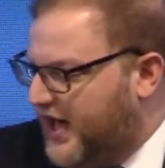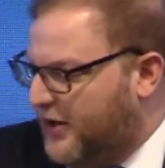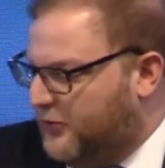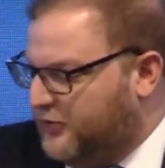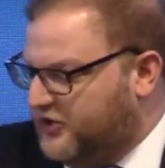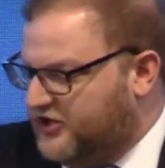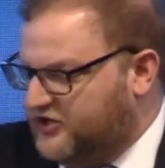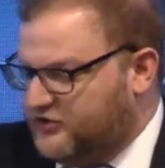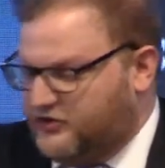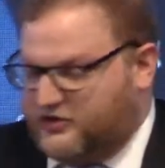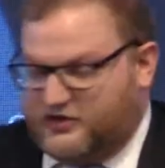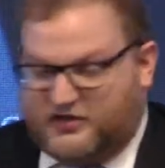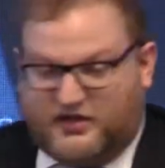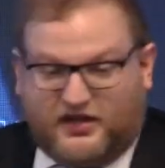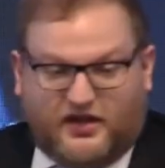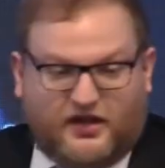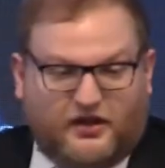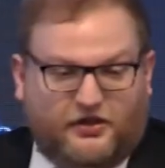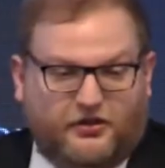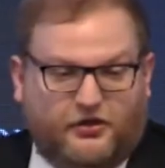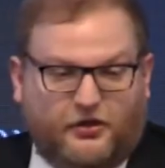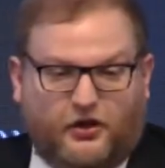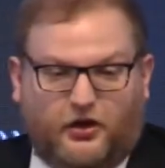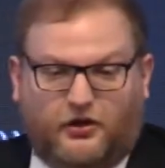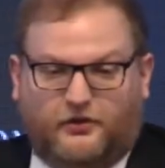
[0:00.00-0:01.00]
We just
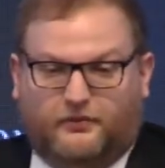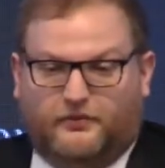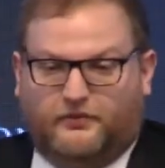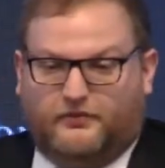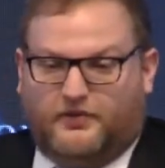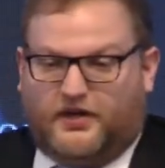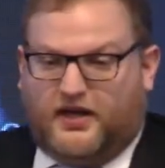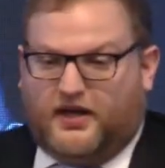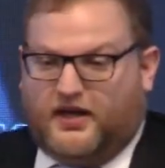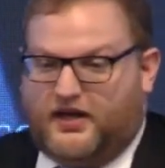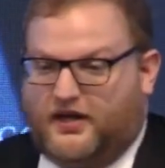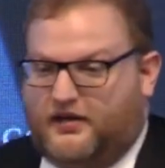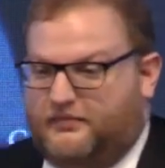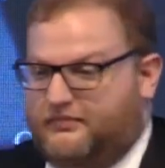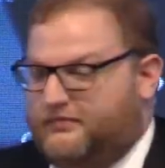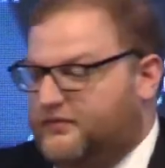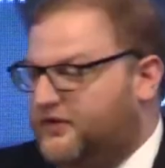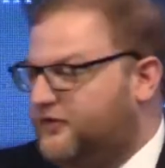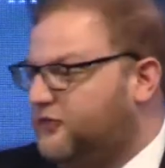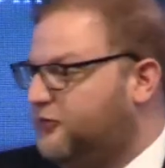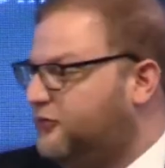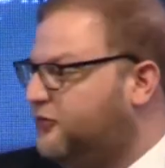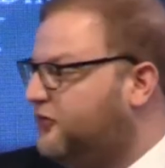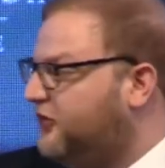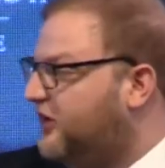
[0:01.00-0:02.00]
thought,
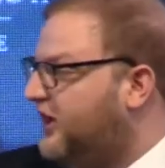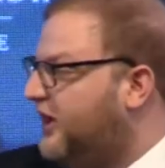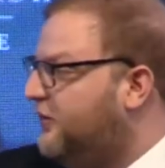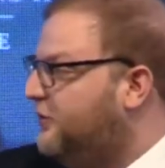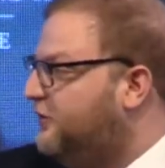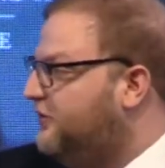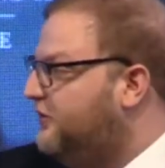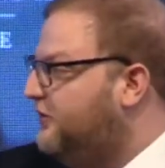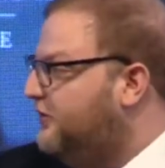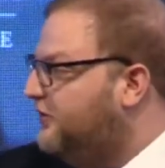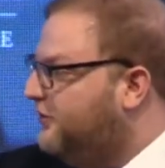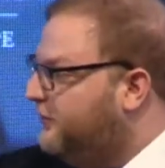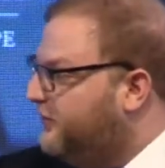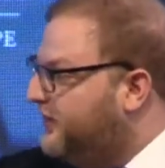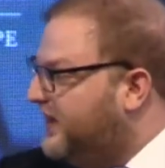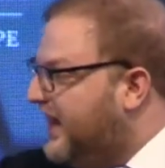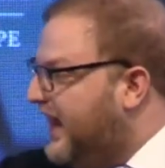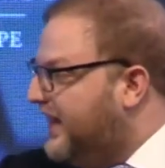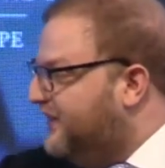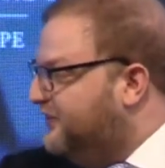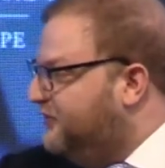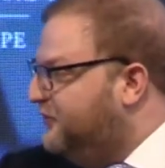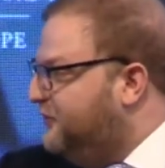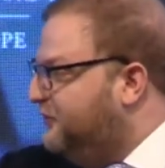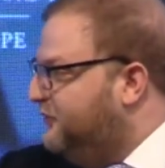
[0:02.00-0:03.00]
if it was okay with you, that we'd
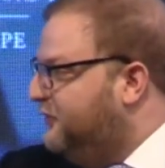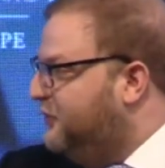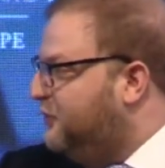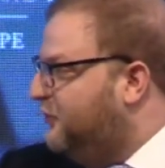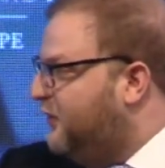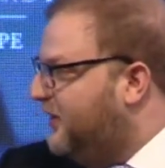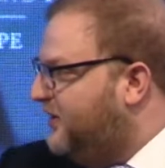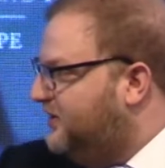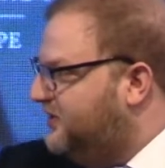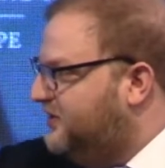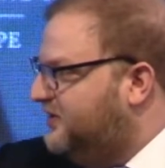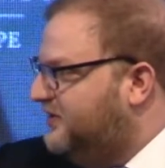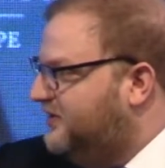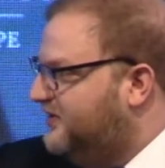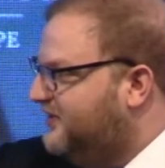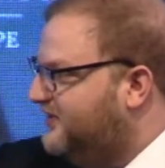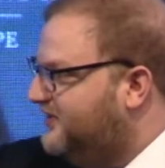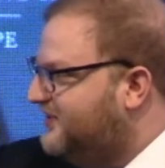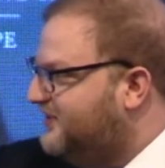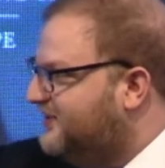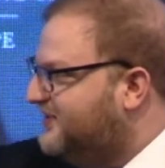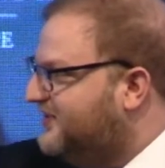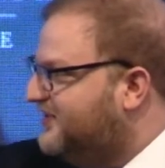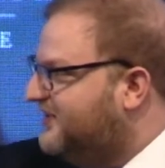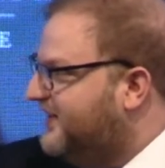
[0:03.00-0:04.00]
ask you a few
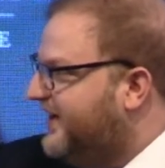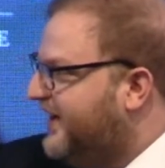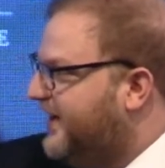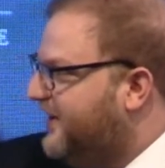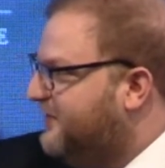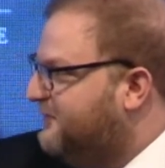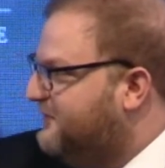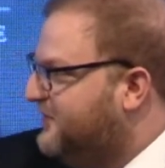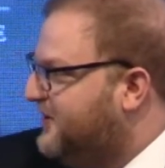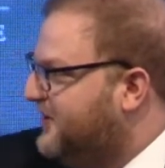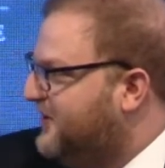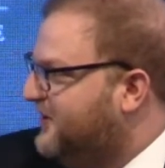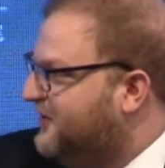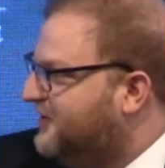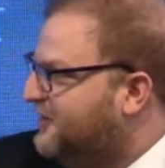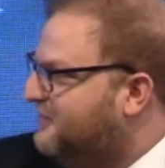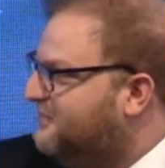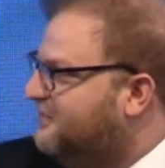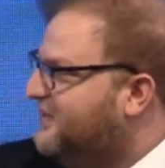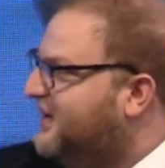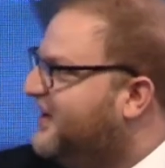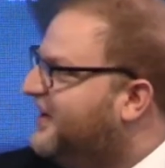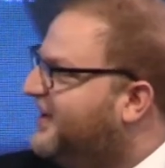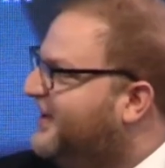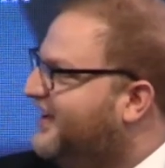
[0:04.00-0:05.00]
questions that you
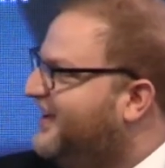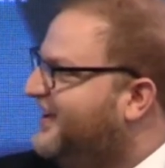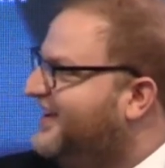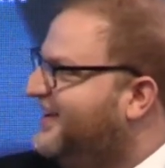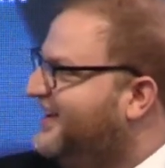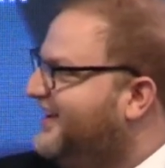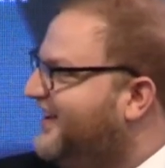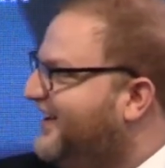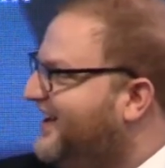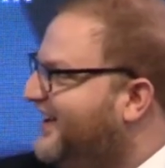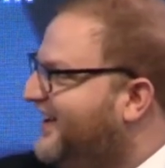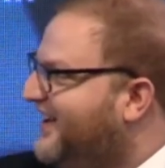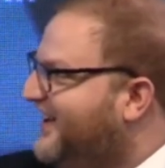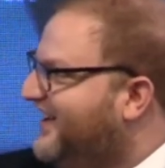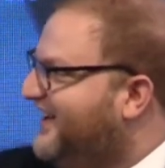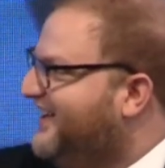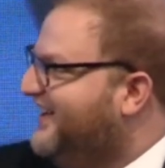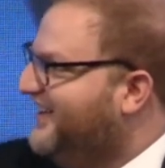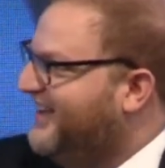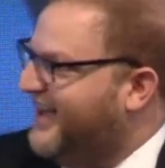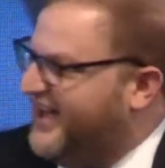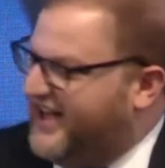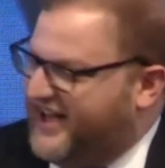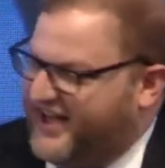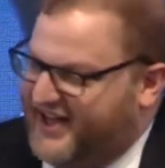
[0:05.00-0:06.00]
could be
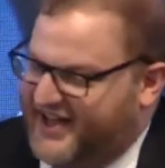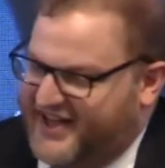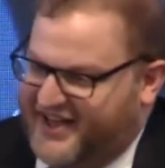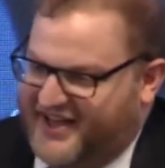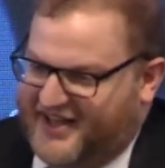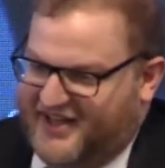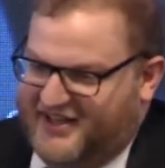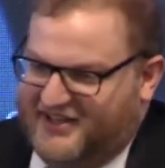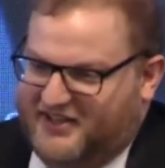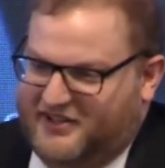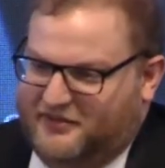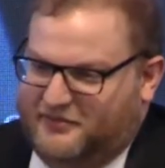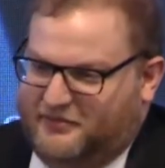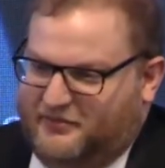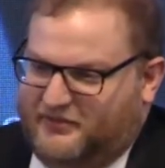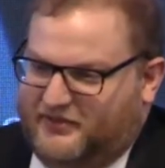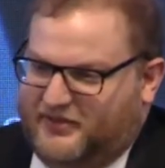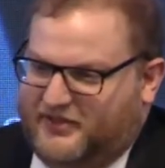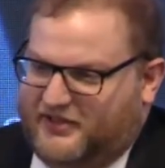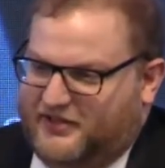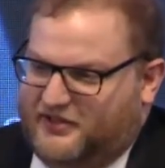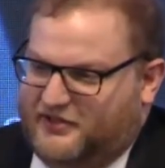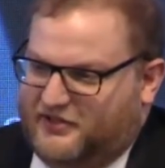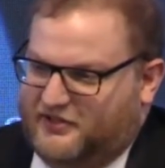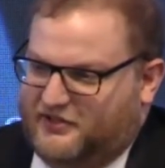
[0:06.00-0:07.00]
a little,
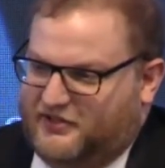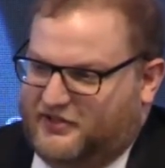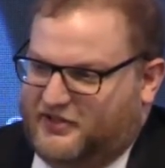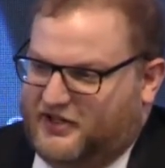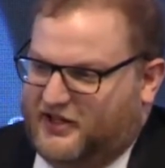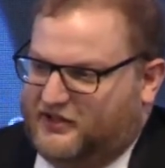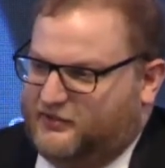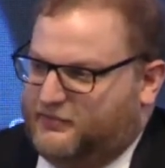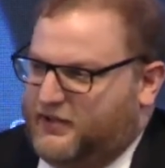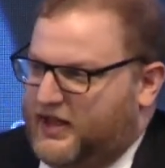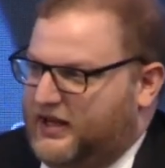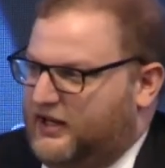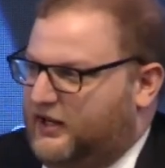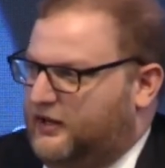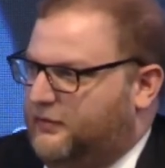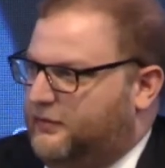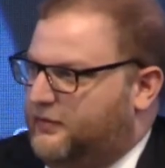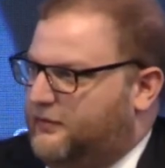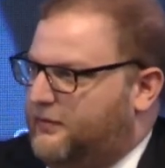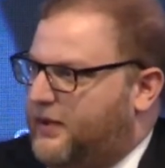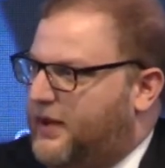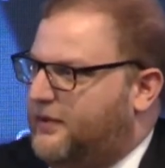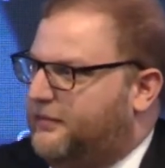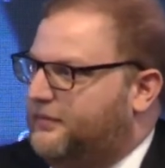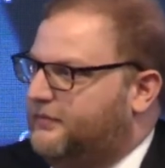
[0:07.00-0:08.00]
you could expand a little
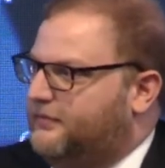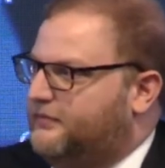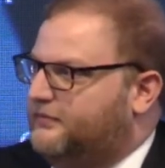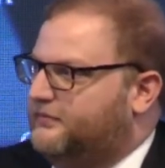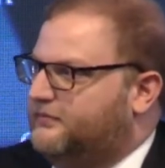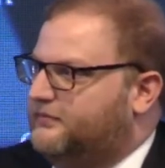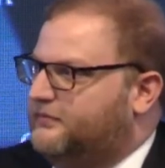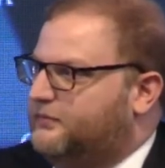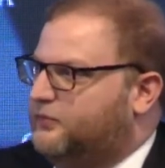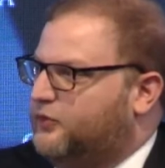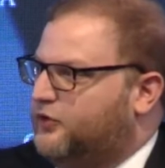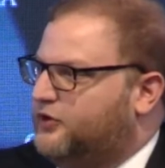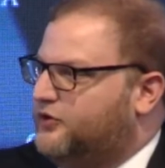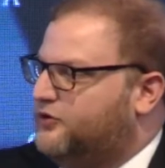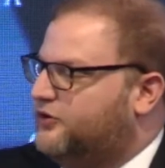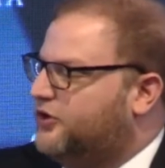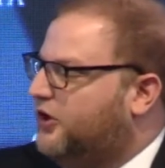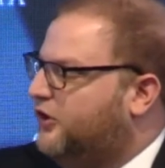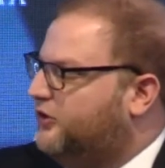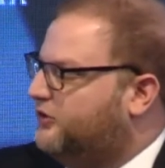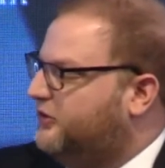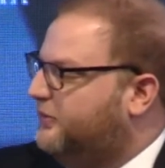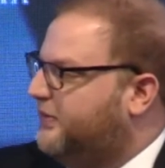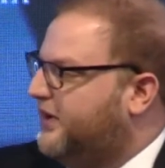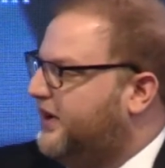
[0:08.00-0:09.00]
bit about what you
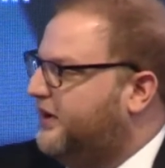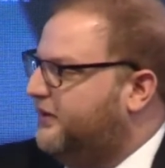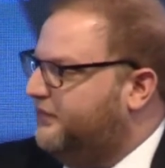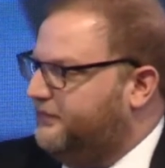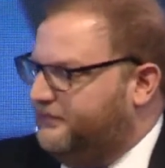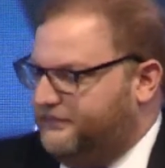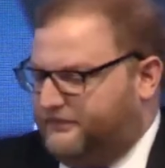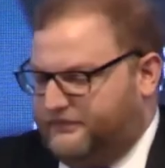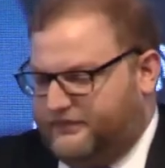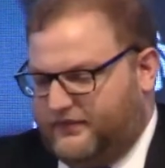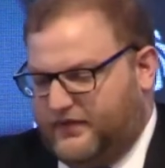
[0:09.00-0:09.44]
talked about.